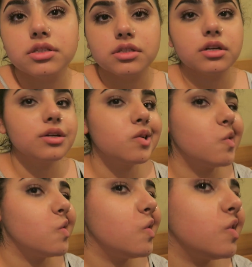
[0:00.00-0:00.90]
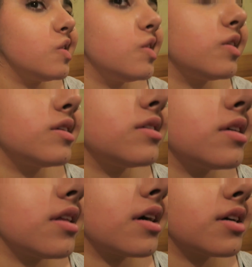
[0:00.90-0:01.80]
so you can
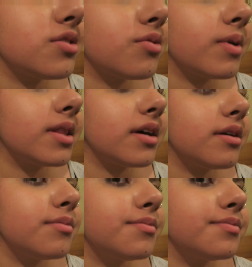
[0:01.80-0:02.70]
see like it's all right there.